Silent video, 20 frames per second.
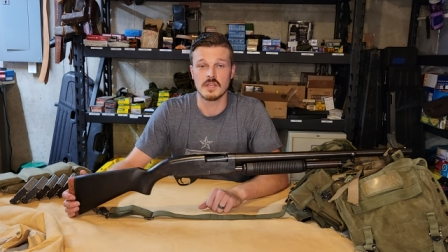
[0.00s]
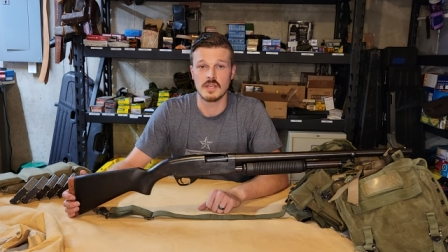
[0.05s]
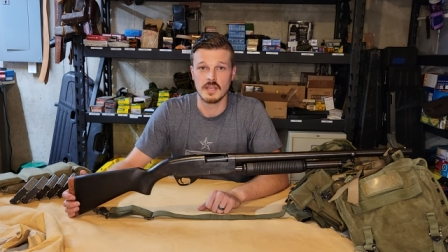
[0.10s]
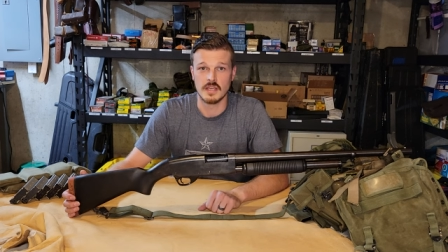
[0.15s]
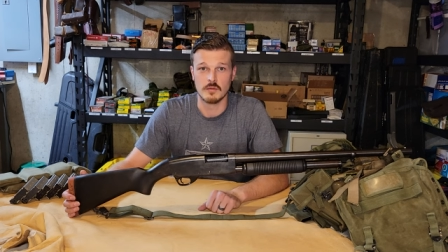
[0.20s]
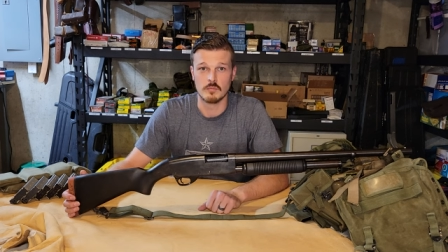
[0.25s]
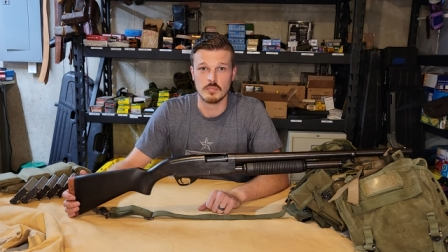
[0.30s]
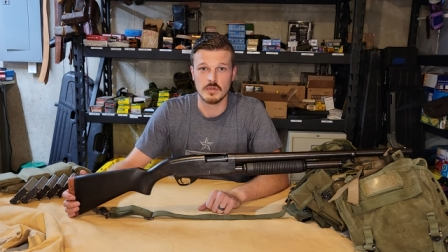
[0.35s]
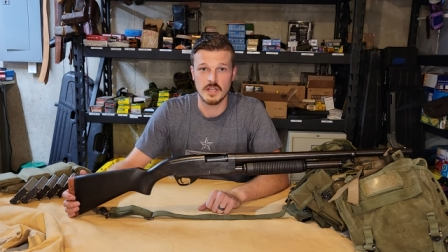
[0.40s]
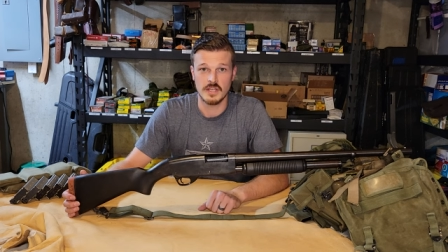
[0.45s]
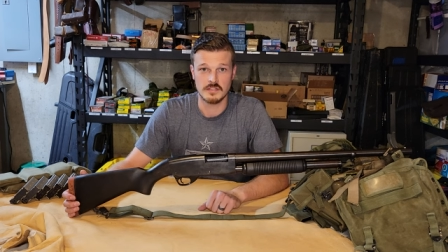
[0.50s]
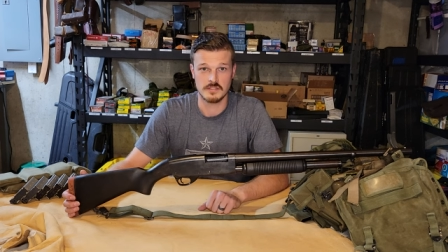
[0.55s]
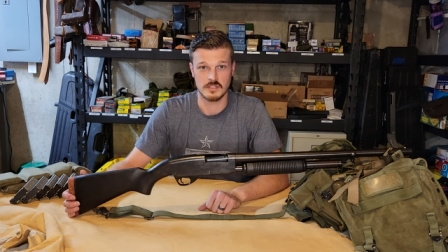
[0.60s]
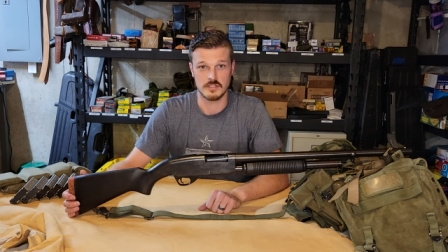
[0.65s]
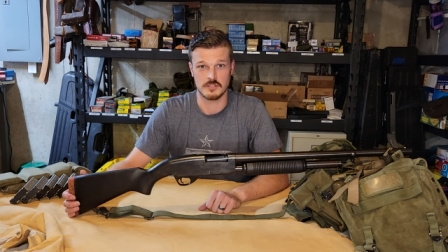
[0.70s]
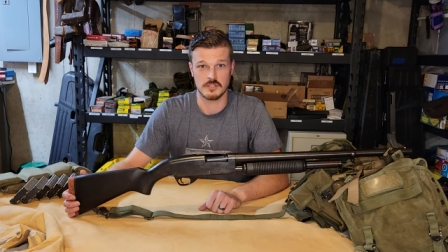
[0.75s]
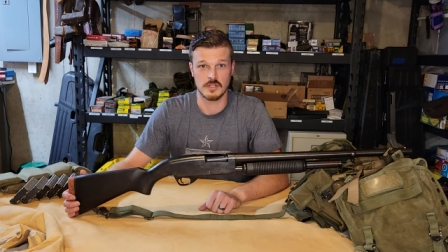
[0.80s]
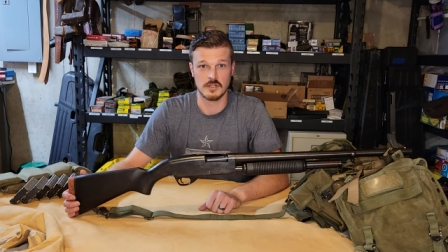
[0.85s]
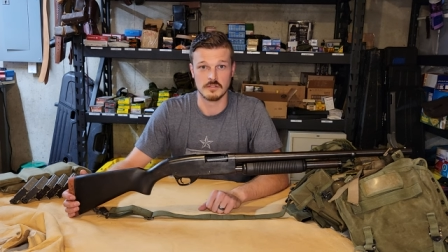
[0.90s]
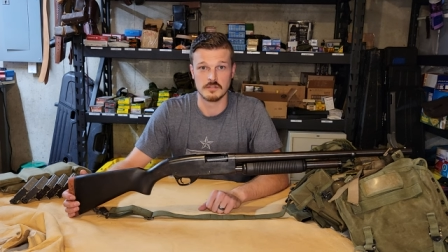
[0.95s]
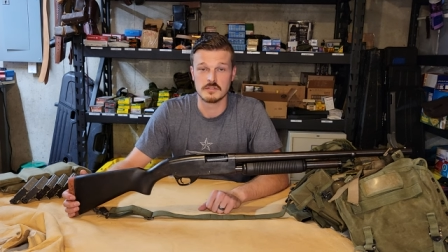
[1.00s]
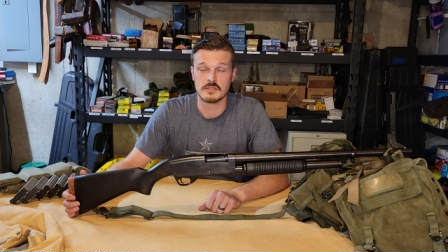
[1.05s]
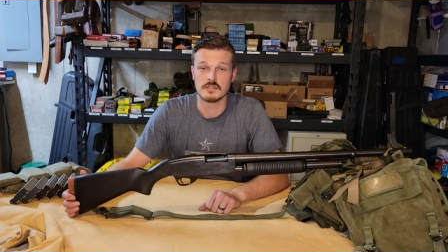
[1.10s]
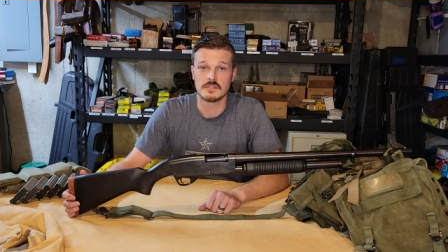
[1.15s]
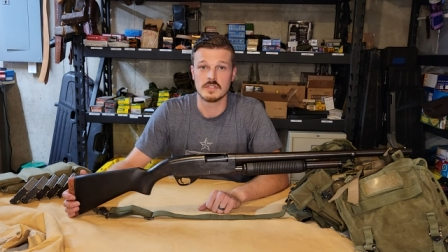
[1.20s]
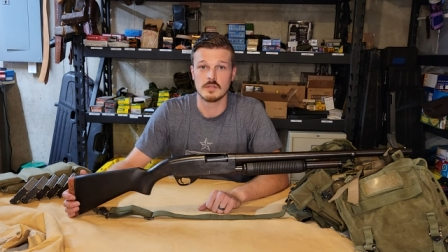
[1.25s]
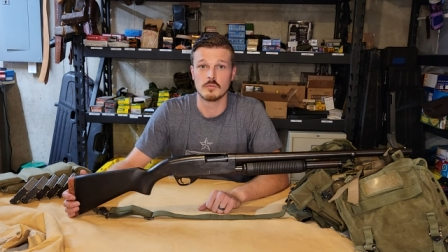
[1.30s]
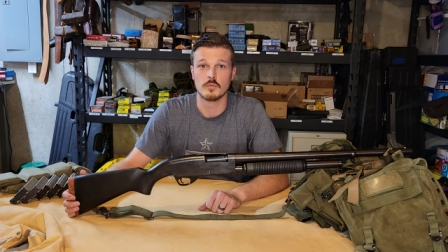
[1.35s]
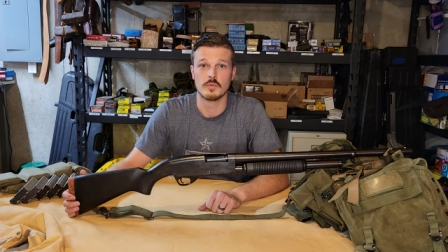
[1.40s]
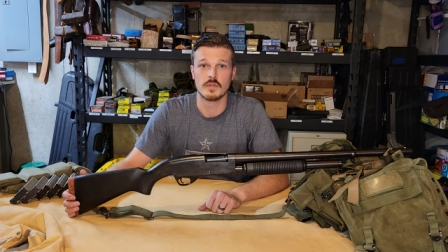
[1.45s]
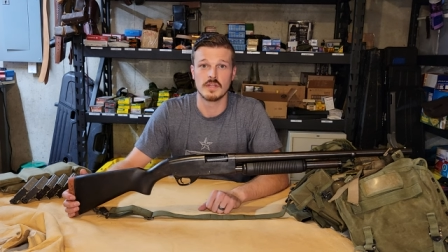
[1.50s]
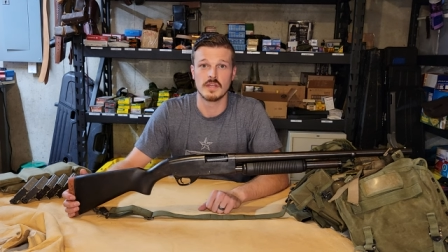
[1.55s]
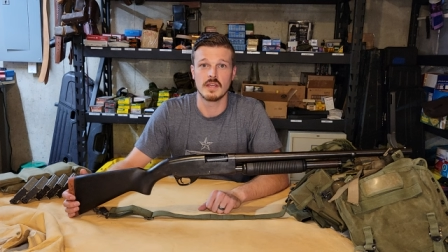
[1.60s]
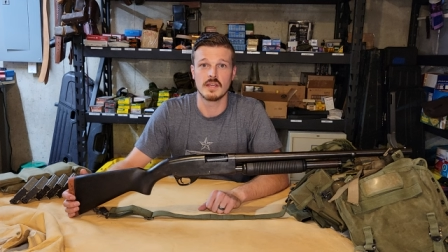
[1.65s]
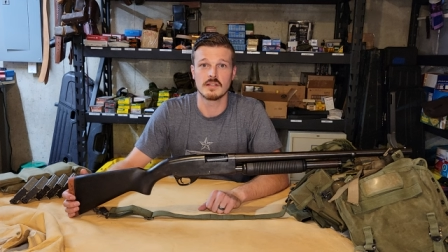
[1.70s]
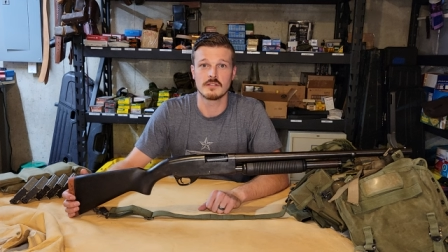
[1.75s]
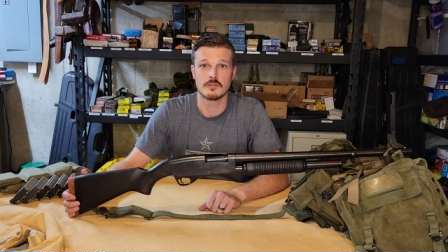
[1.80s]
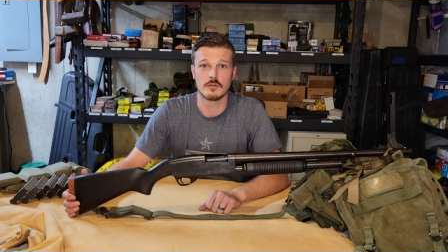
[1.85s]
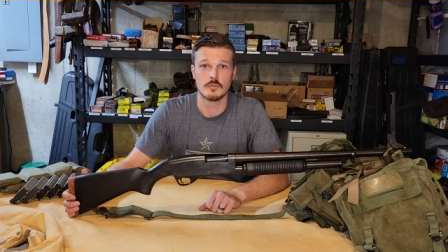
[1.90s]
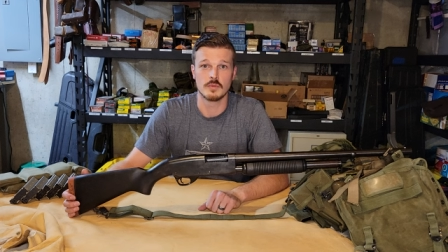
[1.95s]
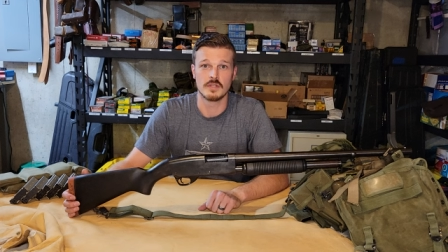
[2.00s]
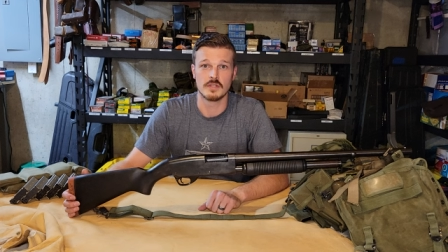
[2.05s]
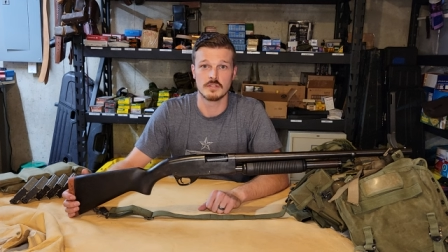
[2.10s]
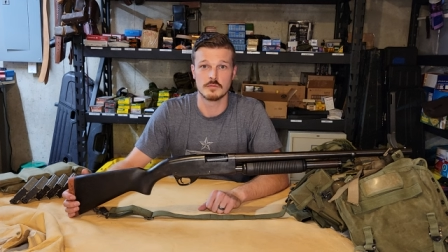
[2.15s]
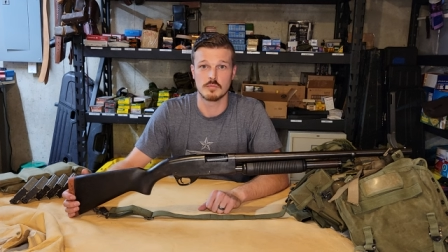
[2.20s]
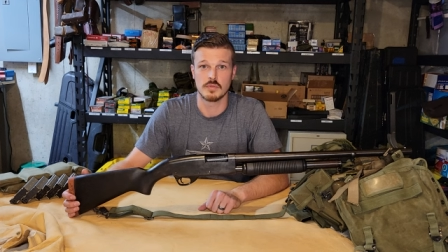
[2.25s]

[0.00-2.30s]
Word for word: and plastic shells seem to be the answer because